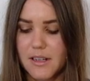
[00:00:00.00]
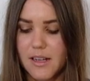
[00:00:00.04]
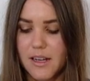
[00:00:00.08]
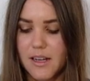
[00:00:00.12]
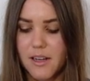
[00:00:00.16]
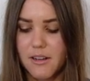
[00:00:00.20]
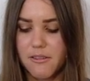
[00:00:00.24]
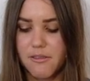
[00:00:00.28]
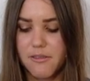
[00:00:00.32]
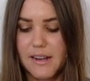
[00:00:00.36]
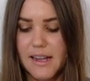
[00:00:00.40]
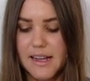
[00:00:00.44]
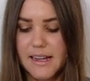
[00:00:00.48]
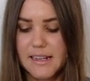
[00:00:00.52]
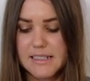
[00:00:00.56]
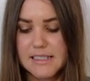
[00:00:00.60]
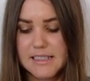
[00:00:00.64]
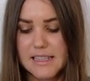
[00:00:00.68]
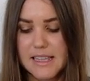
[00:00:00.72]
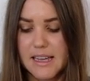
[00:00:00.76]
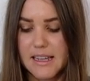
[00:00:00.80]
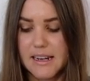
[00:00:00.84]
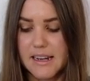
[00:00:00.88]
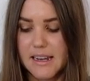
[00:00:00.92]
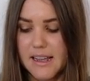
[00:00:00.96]
cut around
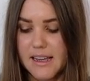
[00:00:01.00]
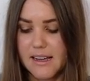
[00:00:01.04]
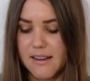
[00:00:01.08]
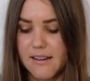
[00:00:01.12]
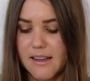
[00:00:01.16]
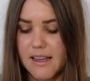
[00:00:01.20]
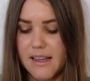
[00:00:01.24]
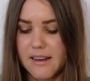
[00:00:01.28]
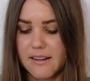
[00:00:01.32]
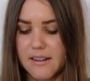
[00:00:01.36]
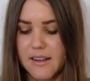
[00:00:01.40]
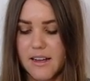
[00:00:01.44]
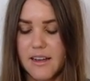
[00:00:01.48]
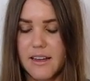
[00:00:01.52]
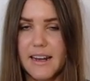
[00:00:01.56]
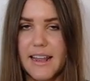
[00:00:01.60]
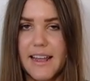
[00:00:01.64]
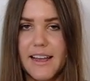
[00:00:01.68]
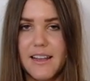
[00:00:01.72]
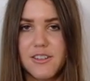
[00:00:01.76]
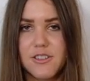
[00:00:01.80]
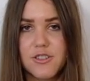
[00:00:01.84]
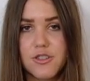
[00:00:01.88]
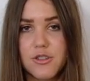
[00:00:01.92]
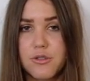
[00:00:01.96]
that now and cut
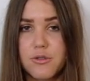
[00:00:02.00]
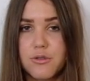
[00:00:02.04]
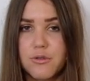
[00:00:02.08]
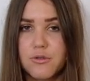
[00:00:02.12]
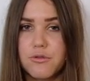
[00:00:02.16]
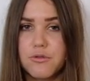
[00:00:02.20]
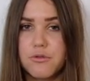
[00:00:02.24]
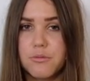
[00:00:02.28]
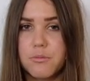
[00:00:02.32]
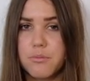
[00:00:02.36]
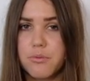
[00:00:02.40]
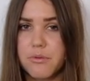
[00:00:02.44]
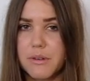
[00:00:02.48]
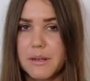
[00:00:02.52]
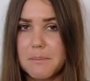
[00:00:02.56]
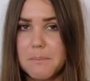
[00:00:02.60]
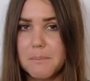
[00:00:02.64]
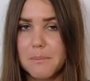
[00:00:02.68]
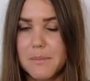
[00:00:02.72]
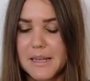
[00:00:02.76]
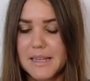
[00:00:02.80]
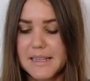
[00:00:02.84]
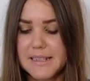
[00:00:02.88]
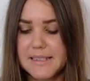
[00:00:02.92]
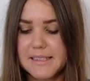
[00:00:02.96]
out two
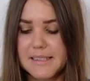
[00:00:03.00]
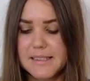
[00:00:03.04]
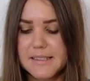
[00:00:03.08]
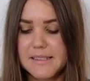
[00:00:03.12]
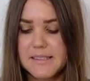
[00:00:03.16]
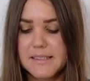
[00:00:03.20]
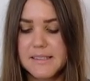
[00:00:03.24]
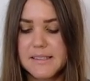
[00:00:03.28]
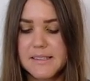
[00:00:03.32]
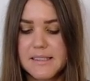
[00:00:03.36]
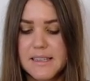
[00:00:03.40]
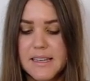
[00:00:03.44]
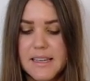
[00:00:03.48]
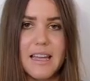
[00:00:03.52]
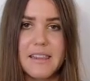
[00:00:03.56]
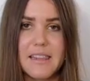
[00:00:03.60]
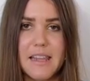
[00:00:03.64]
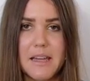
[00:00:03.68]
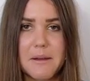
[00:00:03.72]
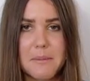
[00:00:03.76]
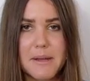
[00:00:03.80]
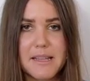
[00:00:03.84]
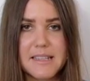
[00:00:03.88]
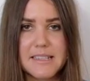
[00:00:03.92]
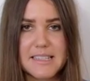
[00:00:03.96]
brim pieces. And
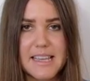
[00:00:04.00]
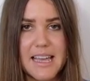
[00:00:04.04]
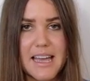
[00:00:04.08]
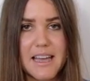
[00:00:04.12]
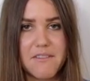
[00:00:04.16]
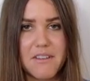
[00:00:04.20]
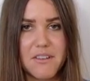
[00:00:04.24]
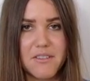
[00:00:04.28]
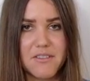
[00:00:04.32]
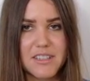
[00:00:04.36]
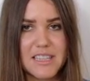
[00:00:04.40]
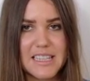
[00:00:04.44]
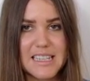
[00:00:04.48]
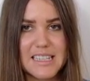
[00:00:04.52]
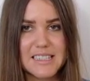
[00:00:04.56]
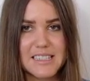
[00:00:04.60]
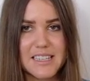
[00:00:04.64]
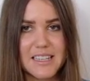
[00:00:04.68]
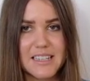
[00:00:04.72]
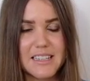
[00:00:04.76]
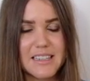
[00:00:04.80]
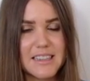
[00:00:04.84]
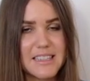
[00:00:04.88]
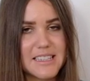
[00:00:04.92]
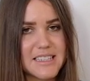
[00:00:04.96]
that means I have everything
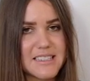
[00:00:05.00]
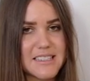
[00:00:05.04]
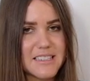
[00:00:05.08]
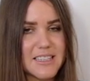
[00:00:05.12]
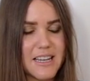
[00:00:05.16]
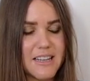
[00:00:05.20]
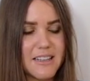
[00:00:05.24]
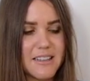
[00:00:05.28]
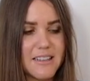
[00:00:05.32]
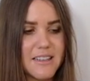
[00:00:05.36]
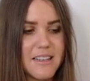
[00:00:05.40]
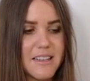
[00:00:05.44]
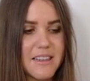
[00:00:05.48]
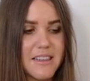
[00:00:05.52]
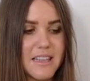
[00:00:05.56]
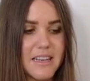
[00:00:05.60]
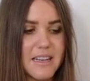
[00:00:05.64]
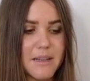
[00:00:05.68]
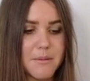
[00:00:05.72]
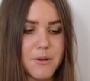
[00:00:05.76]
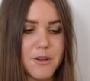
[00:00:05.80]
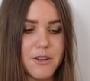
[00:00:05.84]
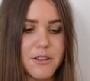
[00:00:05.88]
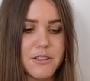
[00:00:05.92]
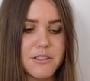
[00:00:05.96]
done in this color. Then
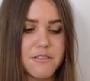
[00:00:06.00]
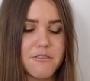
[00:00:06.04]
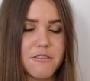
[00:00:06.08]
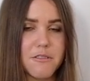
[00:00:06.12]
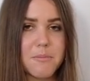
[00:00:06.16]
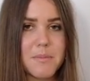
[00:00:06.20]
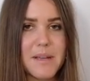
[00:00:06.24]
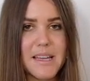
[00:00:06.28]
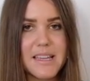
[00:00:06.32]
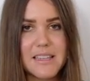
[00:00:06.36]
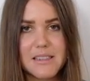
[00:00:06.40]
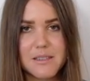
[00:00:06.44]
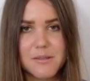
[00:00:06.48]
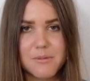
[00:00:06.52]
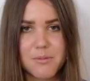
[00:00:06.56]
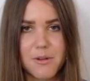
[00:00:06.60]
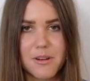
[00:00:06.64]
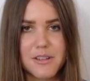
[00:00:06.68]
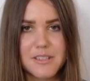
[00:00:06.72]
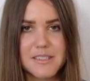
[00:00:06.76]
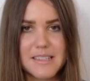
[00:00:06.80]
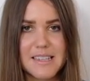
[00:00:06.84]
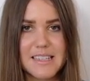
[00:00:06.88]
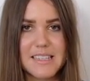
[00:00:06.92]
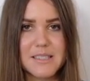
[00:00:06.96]
I'm going to repeat the
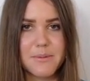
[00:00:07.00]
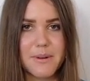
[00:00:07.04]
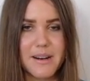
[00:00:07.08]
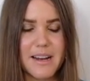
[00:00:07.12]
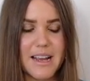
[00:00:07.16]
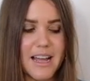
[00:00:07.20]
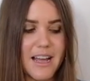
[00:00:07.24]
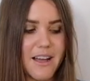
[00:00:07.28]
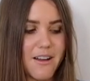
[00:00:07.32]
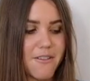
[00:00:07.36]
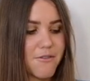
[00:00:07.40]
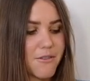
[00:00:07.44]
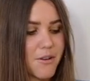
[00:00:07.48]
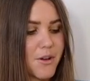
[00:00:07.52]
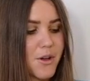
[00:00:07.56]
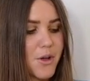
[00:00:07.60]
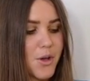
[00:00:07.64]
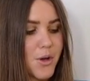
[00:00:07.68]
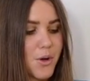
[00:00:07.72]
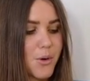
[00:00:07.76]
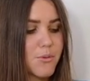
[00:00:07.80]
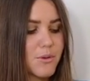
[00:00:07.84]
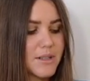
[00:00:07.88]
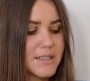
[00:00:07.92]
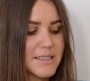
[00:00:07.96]
process where I have
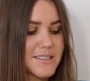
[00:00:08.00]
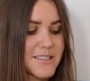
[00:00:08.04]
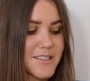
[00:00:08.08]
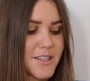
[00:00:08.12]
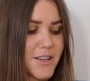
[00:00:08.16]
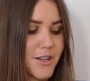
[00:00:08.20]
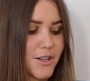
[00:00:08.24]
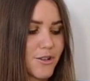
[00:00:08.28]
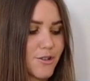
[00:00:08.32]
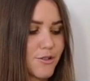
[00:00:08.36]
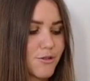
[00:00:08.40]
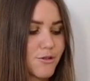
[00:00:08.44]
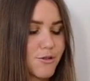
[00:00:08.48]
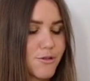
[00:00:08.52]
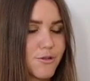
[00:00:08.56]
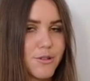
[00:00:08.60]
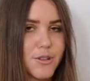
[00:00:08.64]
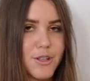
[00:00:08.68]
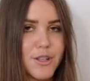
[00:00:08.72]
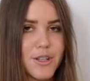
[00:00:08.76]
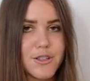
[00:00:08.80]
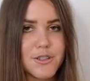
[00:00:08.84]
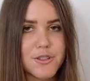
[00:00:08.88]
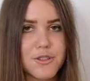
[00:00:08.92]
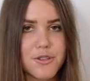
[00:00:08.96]
one circle,
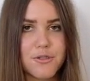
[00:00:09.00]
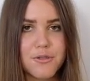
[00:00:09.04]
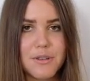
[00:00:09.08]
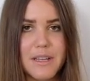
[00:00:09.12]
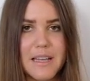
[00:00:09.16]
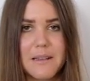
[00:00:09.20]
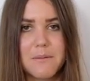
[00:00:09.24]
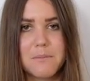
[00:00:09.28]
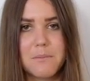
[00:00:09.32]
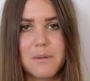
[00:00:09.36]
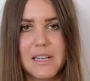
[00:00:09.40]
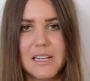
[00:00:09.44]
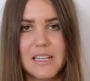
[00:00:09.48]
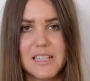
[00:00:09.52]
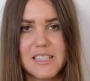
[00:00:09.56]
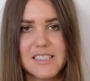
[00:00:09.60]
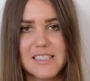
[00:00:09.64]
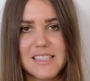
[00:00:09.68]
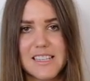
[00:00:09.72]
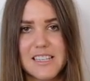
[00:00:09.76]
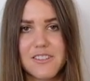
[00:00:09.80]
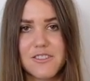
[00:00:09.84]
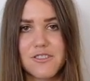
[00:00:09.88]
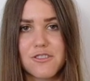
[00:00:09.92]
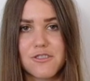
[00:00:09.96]
two
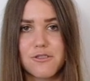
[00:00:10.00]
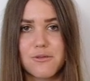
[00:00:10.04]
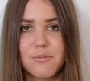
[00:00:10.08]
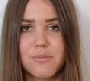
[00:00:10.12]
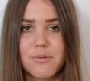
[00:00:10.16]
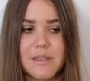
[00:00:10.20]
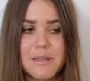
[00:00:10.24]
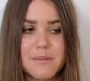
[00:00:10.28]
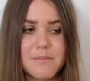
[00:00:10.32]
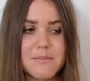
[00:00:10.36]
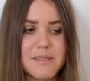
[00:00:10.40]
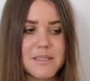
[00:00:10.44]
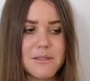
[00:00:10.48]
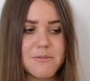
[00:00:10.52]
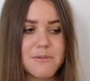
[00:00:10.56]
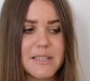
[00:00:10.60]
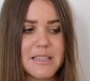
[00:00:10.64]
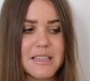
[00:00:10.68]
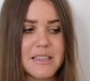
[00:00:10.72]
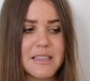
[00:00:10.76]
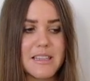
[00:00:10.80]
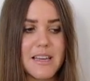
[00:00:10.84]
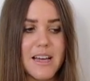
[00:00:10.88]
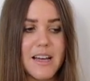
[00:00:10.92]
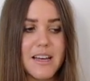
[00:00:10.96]
headbands and two brims
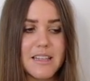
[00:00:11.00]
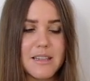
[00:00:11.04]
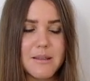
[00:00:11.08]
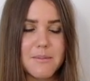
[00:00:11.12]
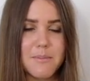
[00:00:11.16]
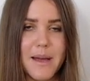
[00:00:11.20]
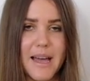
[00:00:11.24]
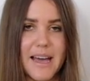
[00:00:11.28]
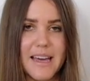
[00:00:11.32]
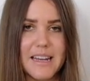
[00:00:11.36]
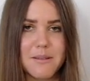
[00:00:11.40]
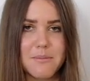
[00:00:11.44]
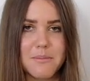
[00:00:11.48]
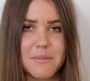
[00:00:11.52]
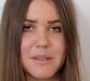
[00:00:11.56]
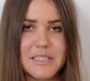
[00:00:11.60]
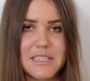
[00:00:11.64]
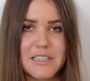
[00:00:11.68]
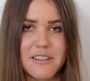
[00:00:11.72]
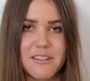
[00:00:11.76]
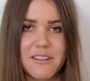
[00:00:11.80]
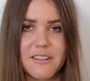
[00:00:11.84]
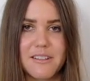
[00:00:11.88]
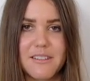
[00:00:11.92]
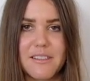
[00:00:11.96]
with the other pattern
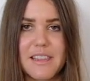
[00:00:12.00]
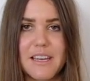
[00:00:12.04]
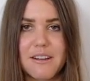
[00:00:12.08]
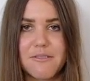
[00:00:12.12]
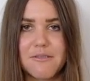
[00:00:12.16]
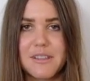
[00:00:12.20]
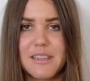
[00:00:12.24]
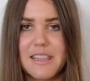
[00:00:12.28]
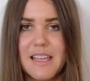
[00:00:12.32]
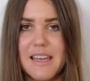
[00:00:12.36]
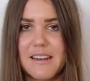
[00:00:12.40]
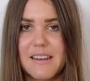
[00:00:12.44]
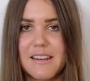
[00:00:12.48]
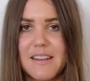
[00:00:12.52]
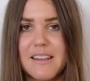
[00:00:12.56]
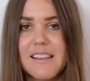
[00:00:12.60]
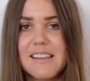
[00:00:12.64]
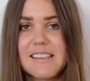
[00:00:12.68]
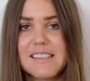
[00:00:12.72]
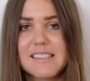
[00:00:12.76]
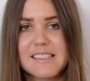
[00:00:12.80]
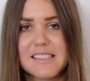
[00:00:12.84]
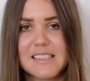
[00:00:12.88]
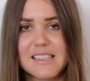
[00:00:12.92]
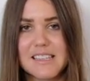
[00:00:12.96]
material that will then
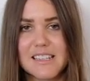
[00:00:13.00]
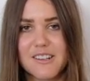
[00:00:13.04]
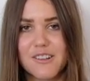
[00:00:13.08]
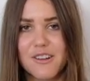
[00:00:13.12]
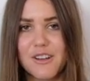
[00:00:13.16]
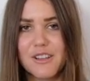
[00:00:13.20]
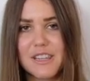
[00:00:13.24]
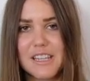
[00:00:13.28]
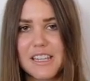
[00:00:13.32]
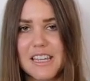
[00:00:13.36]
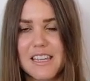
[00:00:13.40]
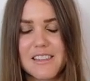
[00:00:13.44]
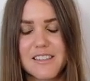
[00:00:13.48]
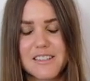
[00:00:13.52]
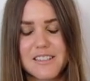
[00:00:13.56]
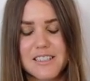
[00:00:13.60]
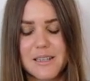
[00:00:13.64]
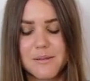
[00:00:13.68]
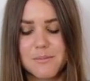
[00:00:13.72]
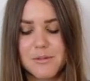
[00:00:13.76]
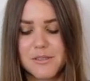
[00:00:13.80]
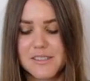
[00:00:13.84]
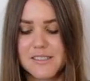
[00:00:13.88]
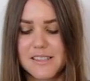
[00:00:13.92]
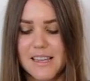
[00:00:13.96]
sit on the other
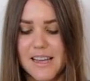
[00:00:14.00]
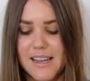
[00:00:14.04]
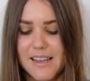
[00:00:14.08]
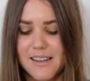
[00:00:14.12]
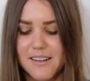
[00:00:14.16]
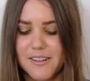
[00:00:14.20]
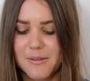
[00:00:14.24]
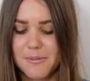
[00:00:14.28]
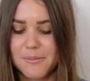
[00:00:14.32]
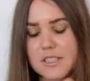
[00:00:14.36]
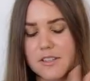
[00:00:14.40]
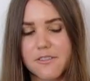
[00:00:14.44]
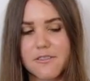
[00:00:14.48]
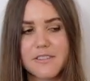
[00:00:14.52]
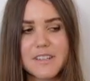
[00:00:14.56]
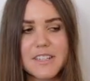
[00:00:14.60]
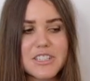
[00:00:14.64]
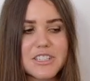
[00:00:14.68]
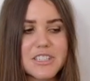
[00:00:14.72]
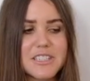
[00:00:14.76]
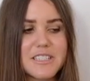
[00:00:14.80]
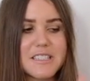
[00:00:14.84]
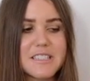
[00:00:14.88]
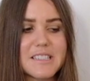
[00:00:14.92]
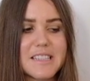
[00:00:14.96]
double side. So I'll
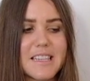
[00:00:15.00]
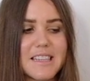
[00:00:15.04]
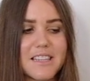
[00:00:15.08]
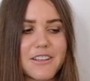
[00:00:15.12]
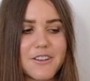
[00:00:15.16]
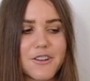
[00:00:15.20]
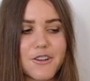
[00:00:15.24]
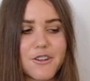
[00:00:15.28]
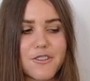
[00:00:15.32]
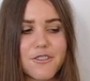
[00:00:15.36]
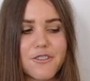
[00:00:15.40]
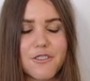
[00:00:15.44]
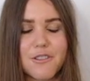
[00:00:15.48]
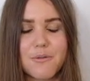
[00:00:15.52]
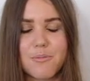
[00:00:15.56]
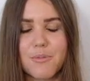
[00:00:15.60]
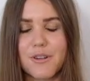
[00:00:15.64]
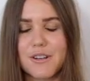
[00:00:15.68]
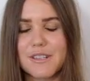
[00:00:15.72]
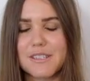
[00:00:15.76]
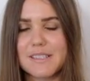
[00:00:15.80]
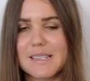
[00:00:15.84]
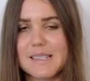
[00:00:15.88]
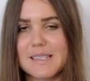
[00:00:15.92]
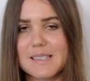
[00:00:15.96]
finish this and then go through the
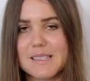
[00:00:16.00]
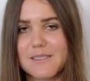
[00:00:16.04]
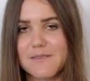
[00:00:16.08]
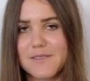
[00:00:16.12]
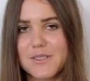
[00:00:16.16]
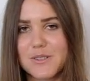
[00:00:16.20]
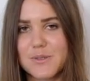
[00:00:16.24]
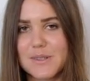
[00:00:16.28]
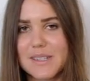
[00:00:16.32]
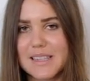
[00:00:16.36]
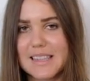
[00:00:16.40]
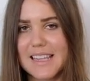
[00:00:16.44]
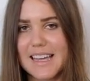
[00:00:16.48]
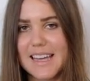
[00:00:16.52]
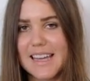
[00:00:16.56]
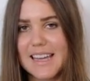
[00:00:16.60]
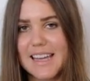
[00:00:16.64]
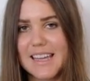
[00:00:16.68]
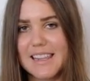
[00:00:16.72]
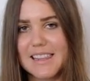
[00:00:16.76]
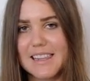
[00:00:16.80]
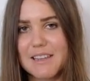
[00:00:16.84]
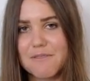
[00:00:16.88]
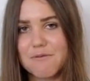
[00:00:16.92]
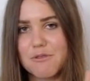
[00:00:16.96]
process of doing that
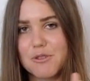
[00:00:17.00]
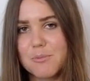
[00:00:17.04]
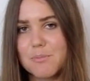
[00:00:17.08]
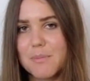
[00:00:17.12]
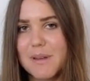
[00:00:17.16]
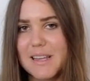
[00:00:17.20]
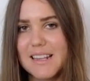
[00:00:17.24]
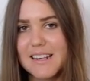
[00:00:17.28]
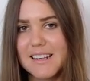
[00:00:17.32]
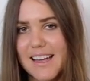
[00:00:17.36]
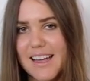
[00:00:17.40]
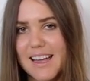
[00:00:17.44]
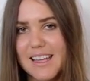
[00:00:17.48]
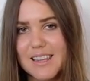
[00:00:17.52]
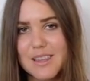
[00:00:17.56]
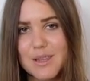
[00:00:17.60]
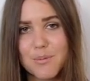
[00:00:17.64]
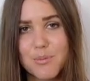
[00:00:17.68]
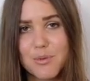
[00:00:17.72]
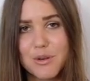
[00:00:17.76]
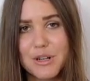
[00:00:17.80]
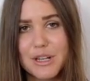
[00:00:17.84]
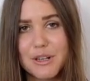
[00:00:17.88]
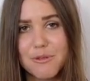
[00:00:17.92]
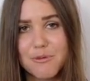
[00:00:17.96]
and then we'll meet at the
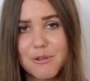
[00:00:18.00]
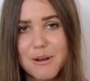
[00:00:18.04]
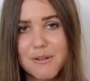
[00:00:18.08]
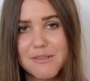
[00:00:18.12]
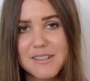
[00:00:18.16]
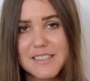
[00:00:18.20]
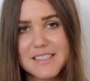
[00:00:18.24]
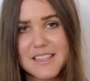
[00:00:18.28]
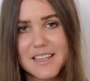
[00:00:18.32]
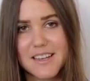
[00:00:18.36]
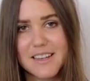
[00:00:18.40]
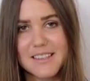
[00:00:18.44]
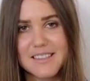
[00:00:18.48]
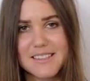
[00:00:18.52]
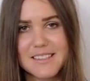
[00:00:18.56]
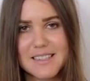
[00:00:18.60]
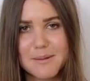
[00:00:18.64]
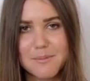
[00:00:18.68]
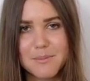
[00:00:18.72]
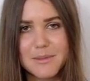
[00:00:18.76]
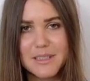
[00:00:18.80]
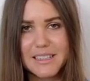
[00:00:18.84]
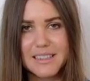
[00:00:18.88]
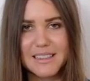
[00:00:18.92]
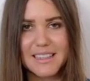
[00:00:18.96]
point where we start
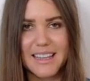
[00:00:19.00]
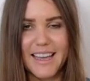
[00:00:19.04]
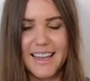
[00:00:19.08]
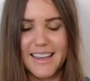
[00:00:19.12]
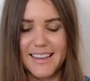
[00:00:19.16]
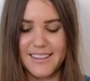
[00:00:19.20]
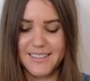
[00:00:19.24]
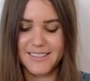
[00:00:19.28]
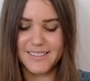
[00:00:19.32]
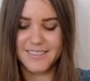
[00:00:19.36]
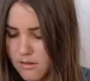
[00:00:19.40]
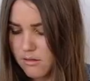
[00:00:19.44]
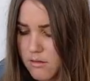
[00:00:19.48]
assembling the hat